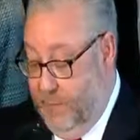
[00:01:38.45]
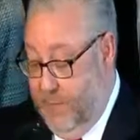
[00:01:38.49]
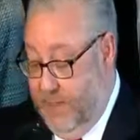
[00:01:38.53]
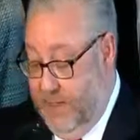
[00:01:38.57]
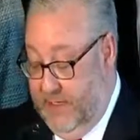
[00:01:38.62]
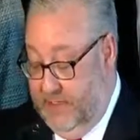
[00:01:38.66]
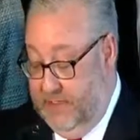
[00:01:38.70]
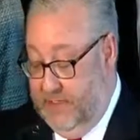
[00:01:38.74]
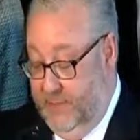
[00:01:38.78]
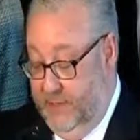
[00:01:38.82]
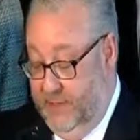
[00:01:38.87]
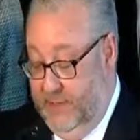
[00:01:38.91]

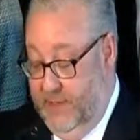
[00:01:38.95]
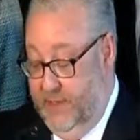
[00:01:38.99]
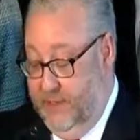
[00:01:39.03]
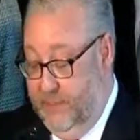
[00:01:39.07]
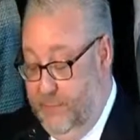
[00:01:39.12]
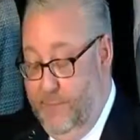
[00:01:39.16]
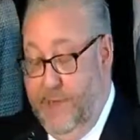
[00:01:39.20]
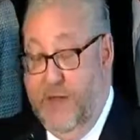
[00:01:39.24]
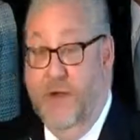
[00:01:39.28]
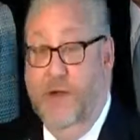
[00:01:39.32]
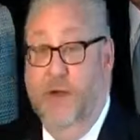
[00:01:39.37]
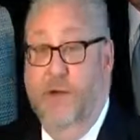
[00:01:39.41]
approximately
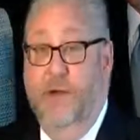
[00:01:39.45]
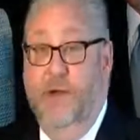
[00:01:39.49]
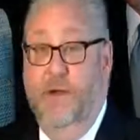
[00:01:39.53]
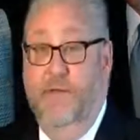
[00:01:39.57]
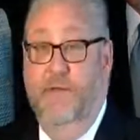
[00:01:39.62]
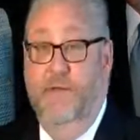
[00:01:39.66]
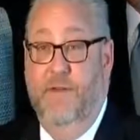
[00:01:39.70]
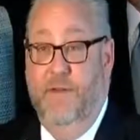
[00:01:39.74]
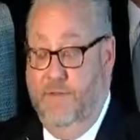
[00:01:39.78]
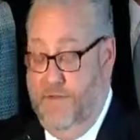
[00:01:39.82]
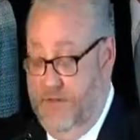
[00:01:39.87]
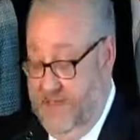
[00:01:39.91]

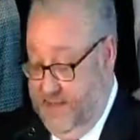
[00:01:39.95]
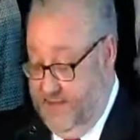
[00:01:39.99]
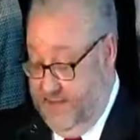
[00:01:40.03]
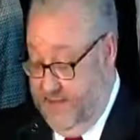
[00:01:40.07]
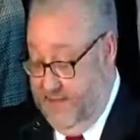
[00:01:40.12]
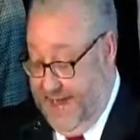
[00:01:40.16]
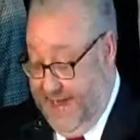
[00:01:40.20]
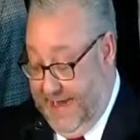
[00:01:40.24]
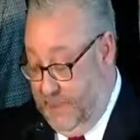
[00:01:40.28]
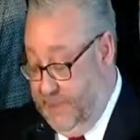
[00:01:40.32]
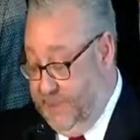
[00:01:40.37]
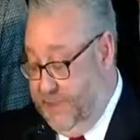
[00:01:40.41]

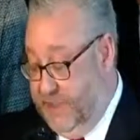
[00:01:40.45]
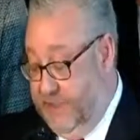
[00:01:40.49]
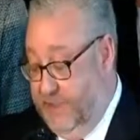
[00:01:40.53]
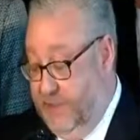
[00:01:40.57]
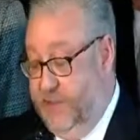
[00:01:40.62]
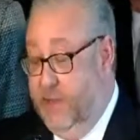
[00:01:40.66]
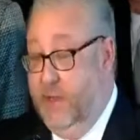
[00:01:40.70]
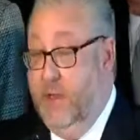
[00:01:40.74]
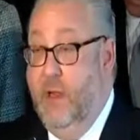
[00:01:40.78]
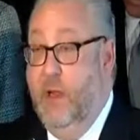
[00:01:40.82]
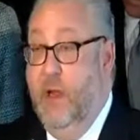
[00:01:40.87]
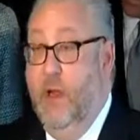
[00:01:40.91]

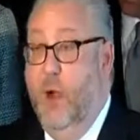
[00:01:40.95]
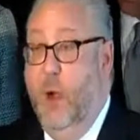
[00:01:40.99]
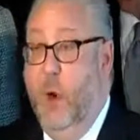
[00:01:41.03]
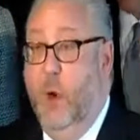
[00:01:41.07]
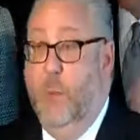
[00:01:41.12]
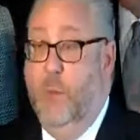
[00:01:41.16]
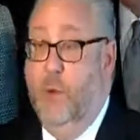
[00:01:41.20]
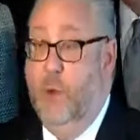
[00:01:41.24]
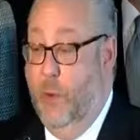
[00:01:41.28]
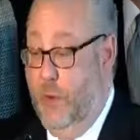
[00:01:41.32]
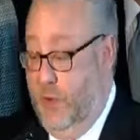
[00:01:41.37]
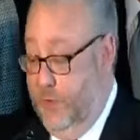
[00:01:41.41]
350,000
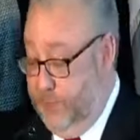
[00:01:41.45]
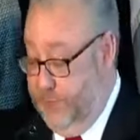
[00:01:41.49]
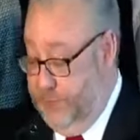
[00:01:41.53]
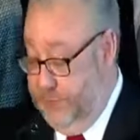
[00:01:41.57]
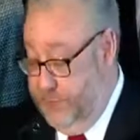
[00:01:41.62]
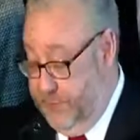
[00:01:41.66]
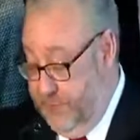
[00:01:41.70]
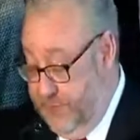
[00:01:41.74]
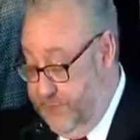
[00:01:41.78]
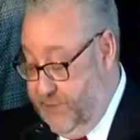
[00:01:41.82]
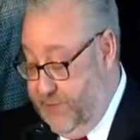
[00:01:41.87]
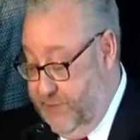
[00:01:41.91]
opioid
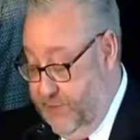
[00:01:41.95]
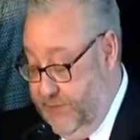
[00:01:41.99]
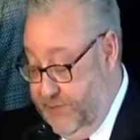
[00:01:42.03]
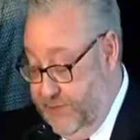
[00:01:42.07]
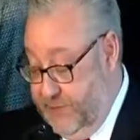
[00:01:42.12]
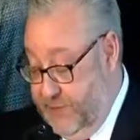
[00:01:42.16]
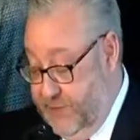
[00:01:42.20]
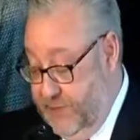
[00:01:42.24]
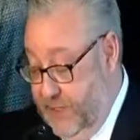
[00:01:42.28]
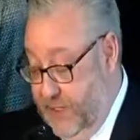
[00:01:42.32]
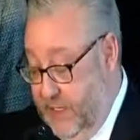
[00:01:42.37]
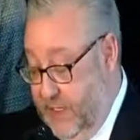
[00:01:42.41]

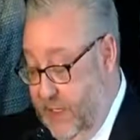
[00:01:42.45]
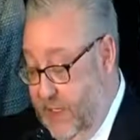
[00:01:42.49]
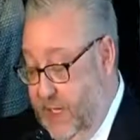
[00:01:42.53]
prescriptions